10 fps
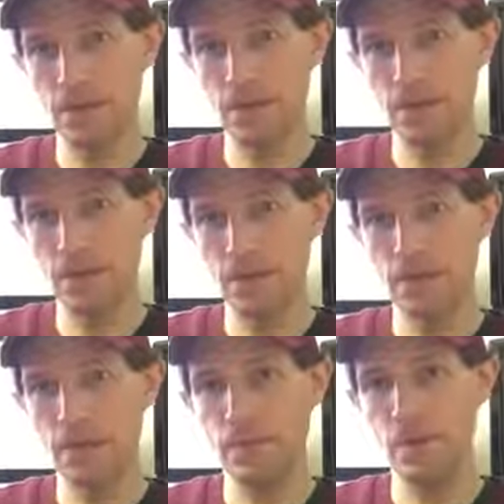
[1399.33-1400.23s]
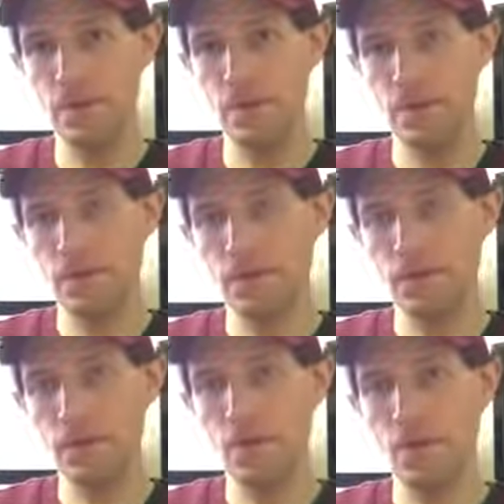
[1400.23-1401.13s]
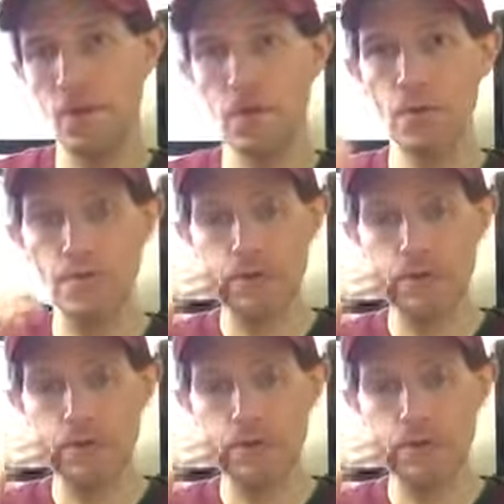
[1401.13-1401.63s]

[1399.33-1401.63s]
All right. So